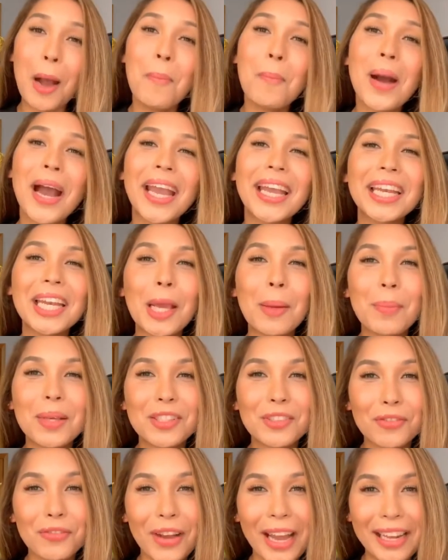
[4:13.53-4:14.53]
My name is
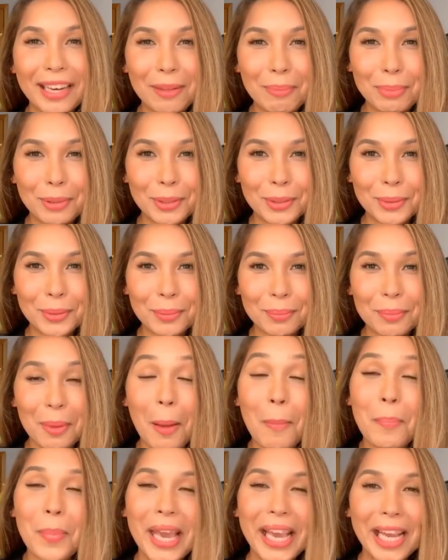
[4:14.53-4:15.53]
Vanna Bloom,
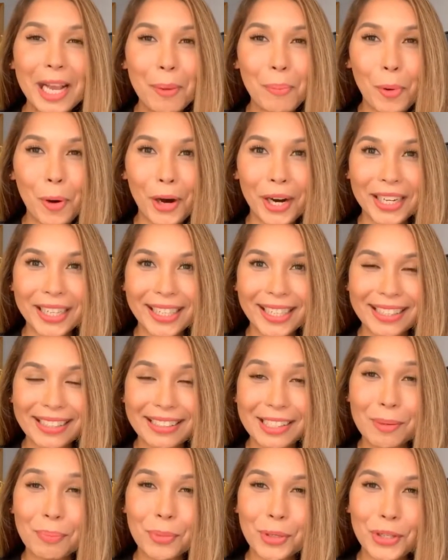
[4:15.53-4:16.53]
makeup artist
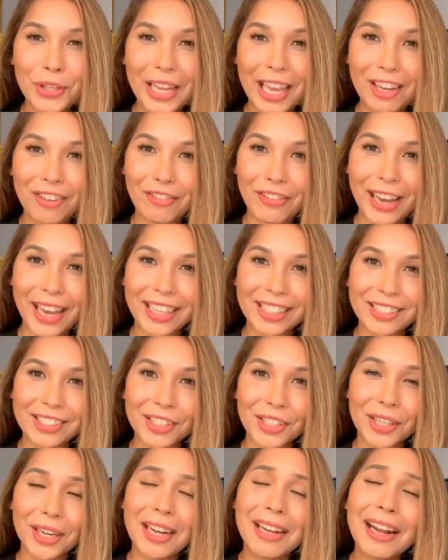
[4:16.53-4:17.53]
and beauty
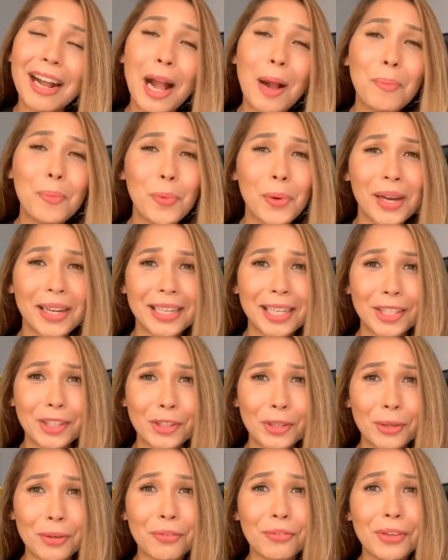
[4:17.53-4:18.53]
advisor, kapwa
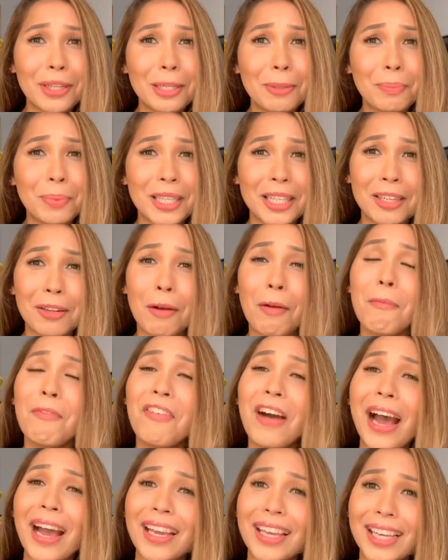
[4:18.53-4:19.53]
ninyo Filipino
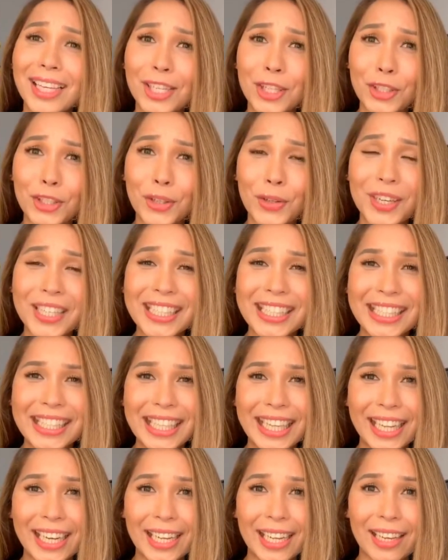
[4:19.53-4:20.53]
via New York
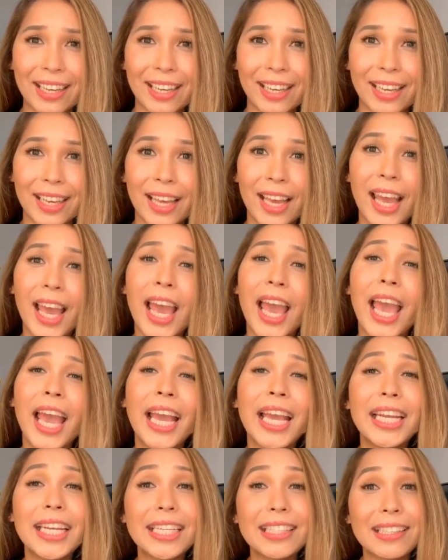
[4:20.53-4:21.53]
City.
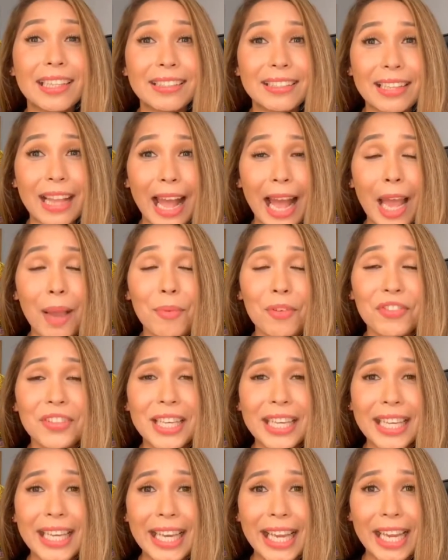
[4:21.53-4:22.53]
It is a time of the
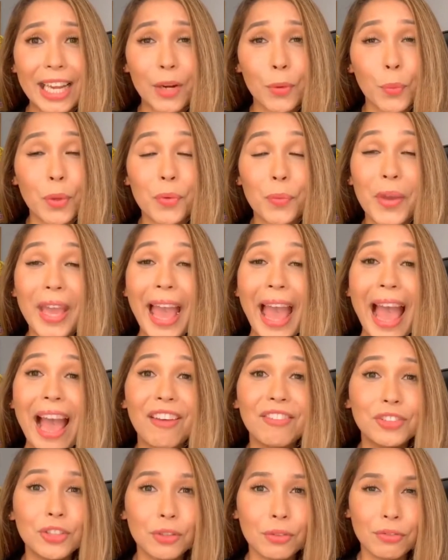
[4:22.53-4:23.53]
year when we
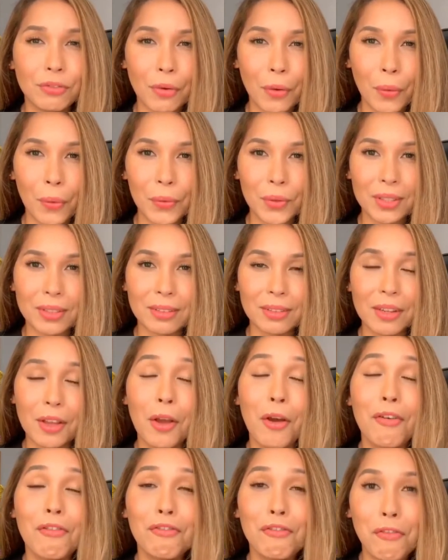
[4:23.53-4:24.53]
have to vote.
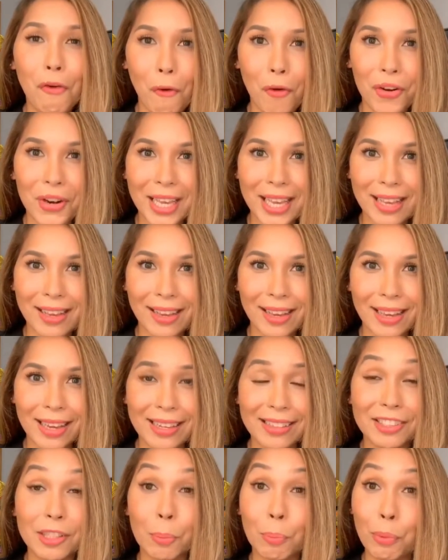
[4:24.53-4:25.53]
Voting
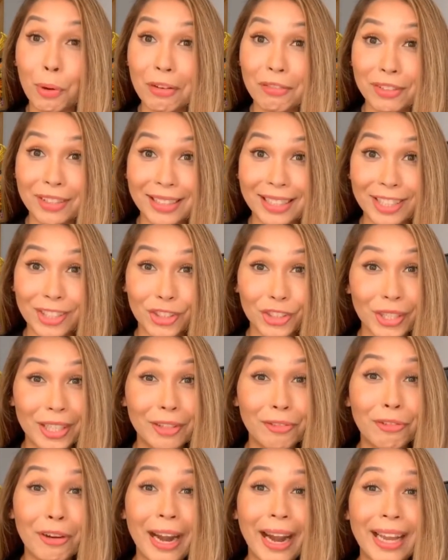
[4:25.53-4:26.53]
is a privilege and
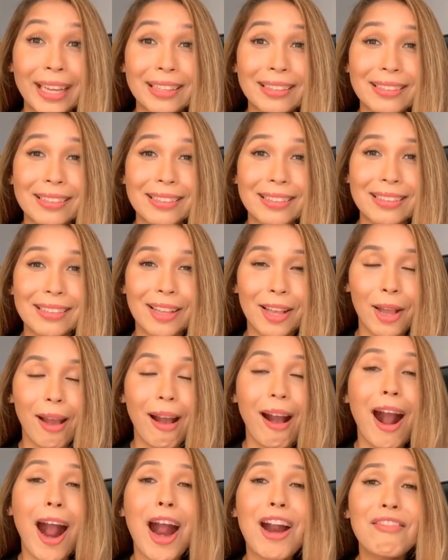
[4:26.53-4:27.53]
rights.
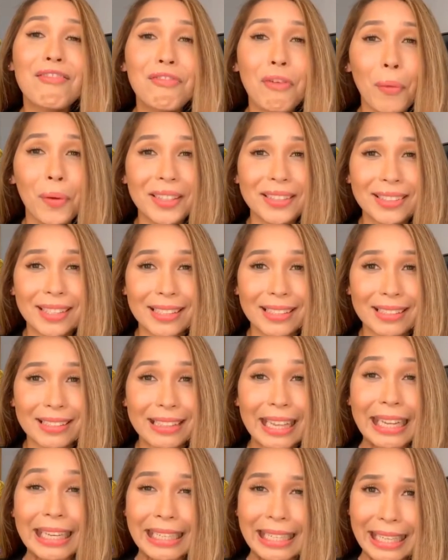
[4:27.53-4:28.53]
Our voices
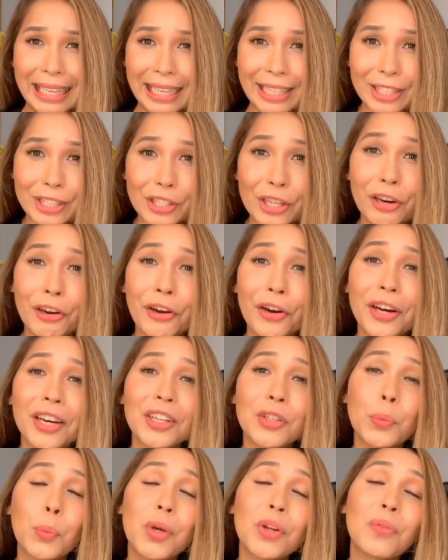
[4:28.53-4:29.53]
and needs are
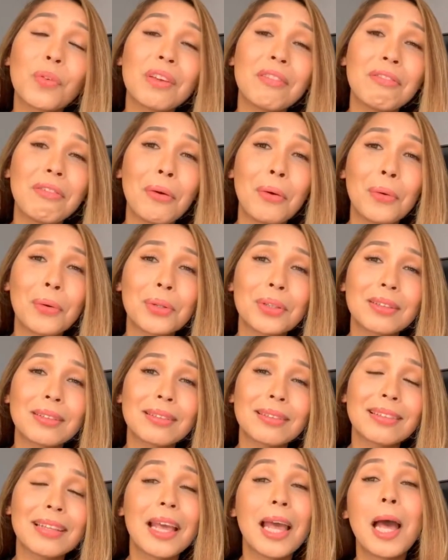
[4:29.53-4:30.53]
heard when we vote.
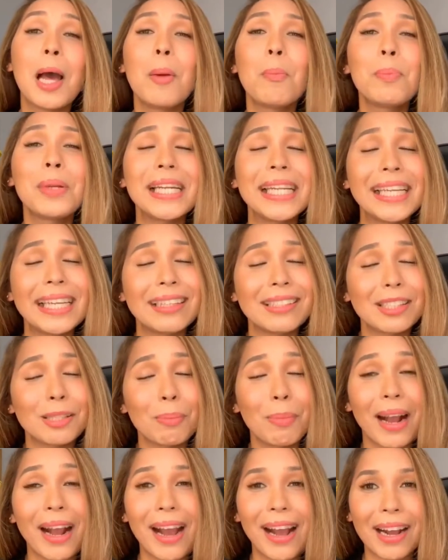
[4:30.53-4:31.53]
Please,
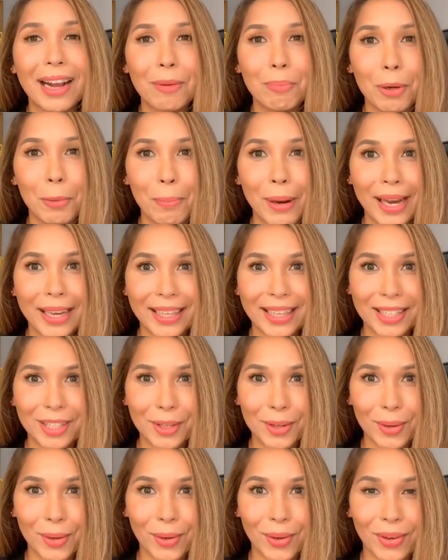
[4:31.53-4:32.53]
mga kababayan
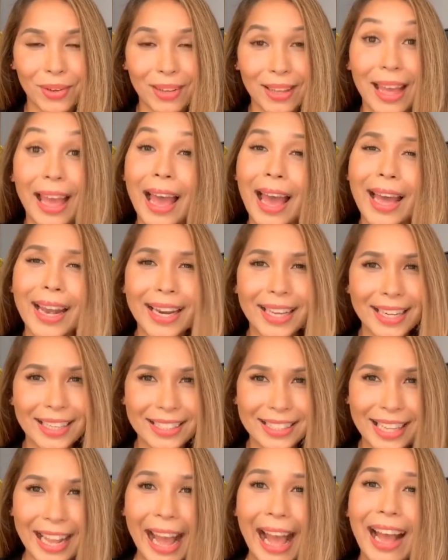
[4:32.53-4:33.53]
ko, let us
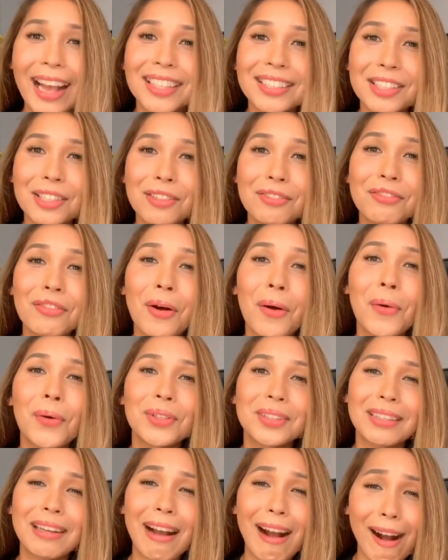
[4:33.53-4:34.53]
cast a
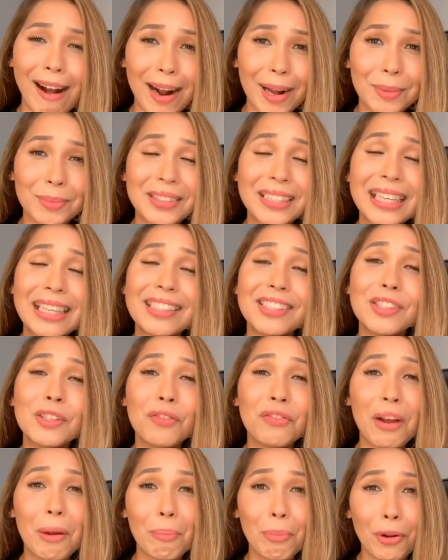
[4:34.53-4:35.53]
vote. Come this
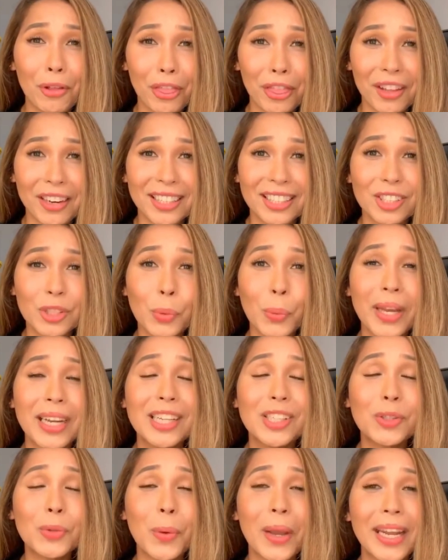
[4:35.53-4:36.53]
November 3rd,
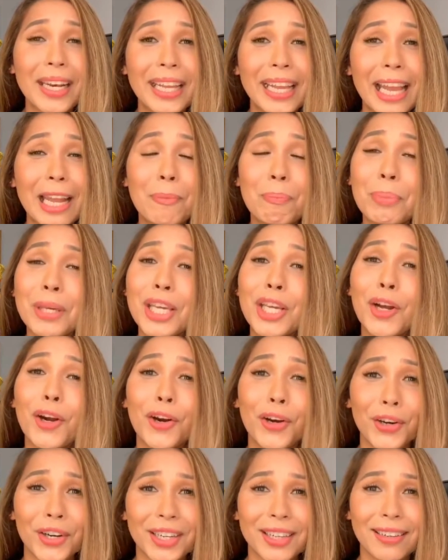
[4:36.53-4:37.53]
2020 and be
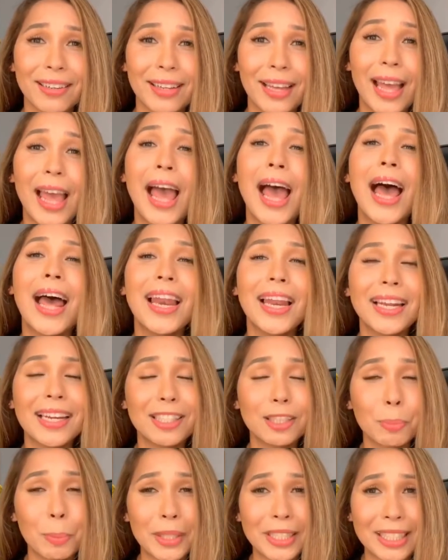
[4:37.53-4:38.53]
heard. Let us
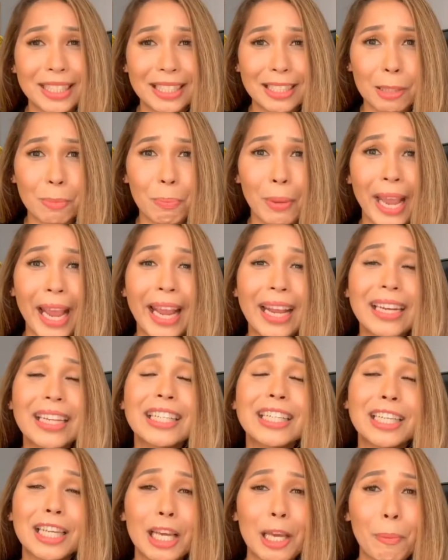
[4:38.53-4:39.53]
participate
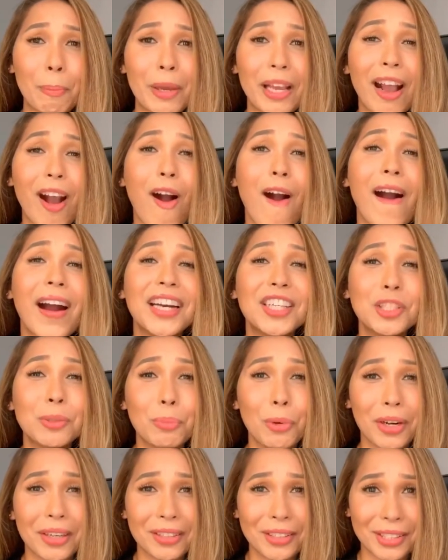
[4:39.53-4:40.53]
in keeping our
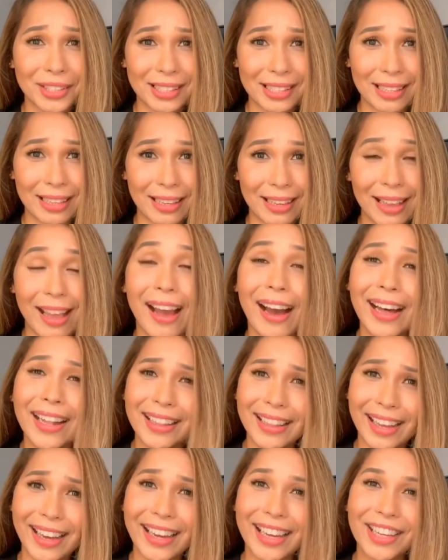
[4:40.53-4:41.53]
democracy
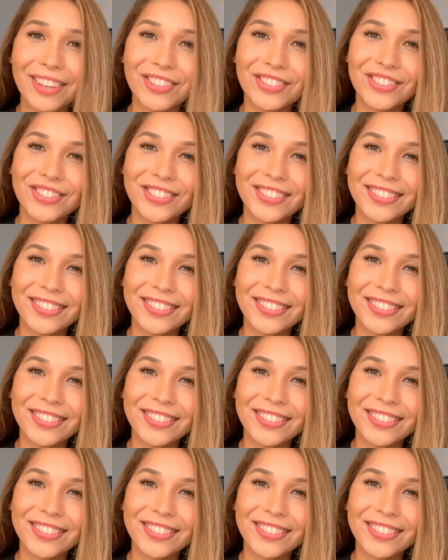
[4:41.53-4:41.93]
alive.